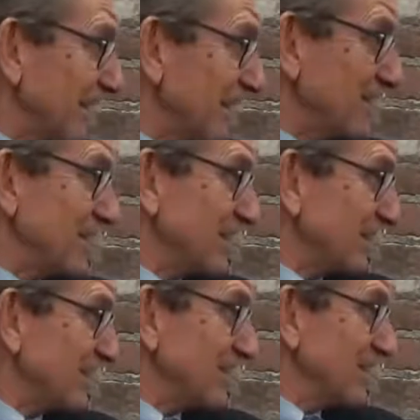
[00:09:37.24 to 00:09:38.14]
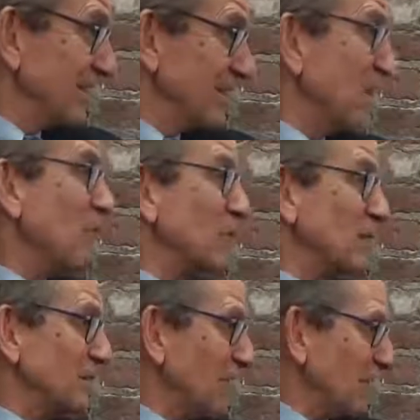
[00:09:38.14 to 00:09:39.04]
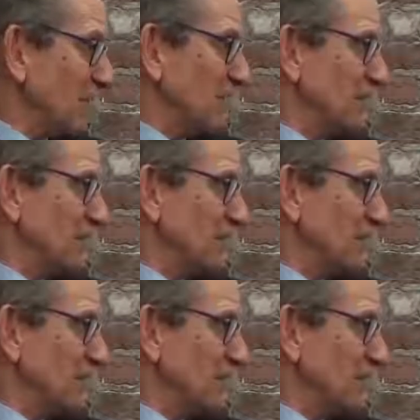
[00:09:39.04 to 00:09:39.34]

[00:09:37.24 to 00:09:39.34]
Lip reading: getting connected. Never retire.